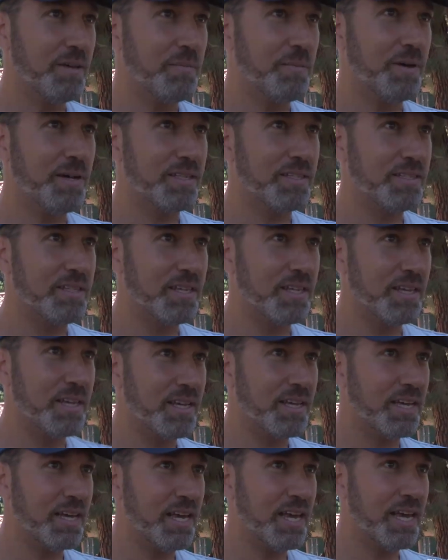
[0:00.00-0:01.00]
But
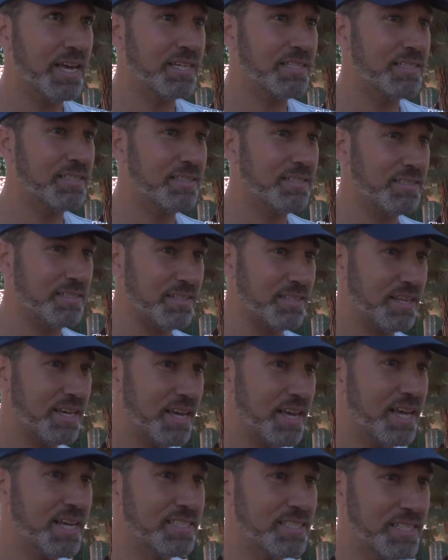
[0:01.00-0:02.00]
as
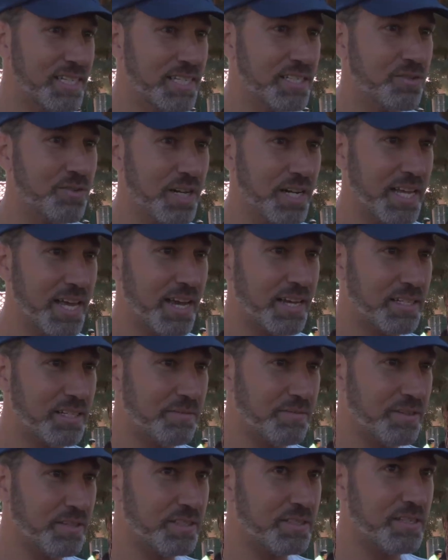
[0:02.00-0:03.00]
an Israeli
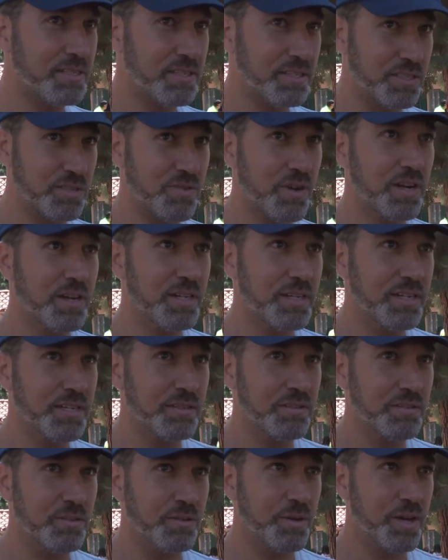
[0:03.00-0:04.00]
activist that is
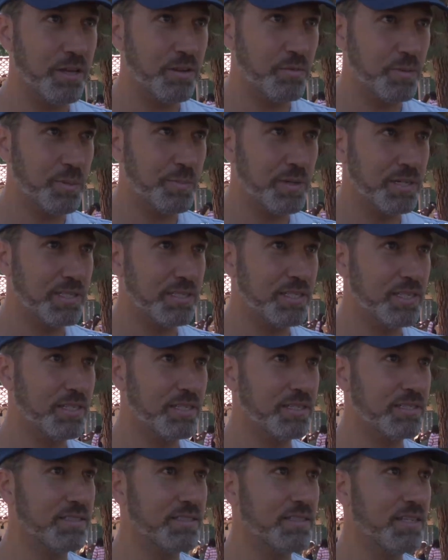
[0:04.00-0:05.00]
struggling together with
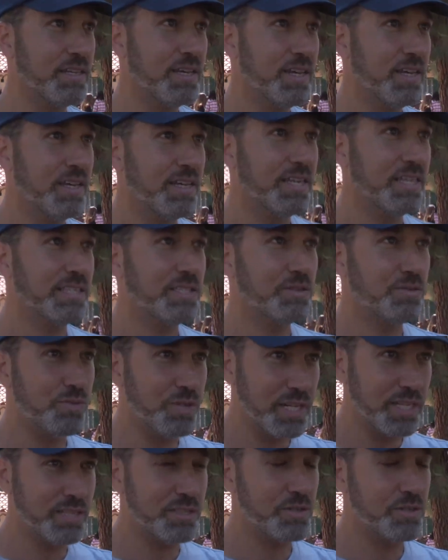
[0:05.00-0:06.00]
Palestinians, it's
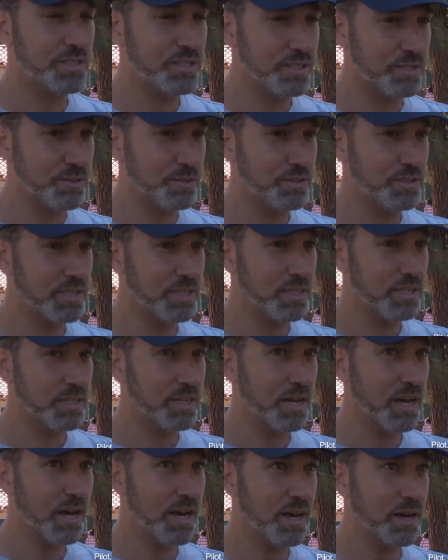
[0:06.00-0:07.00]
really interesting to see
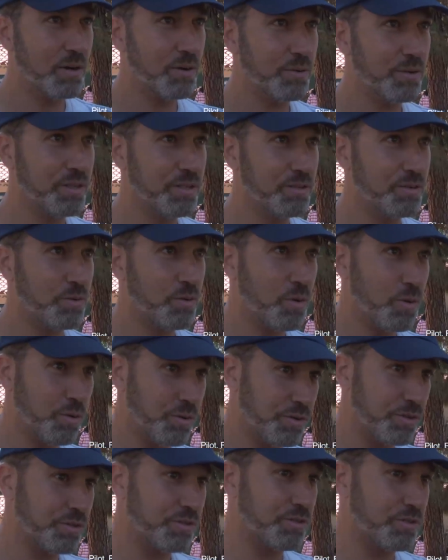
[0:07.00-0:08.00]
how it
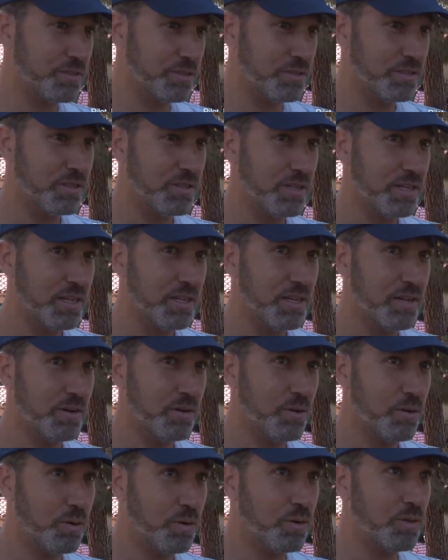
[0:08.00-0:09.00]
corners
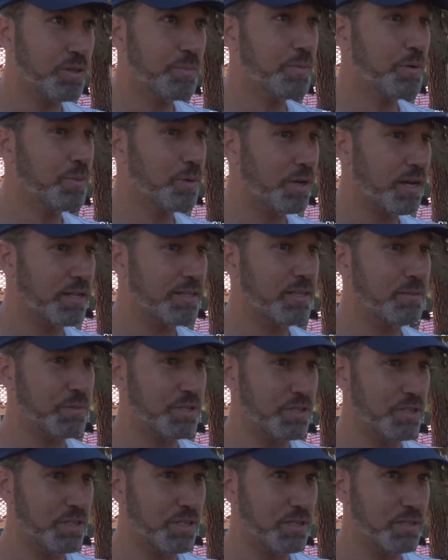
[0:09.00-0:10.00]
all the propaganda
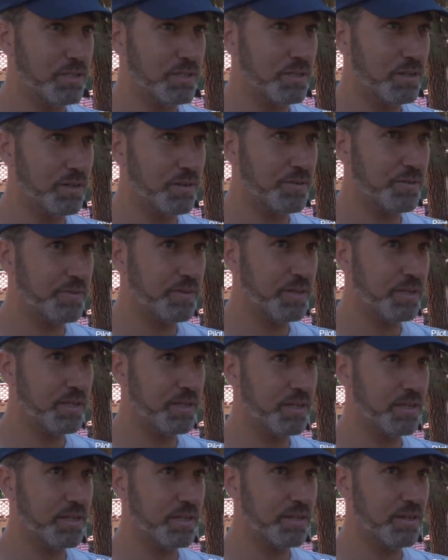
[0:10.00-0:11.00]
machine of
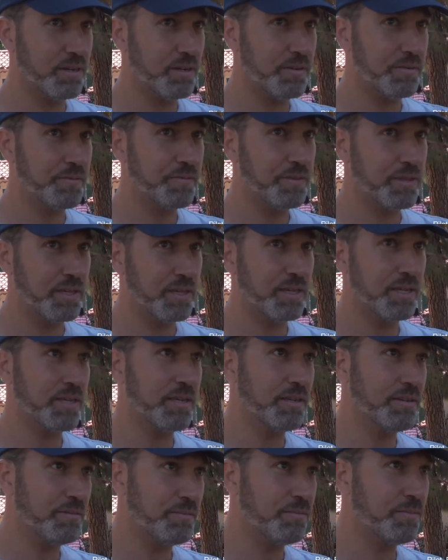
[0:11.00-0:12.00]

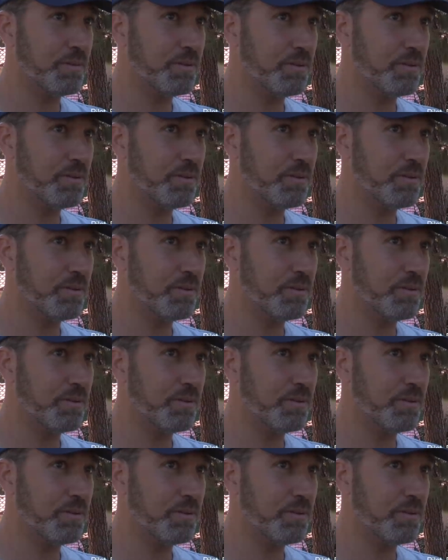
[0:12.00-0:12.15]
the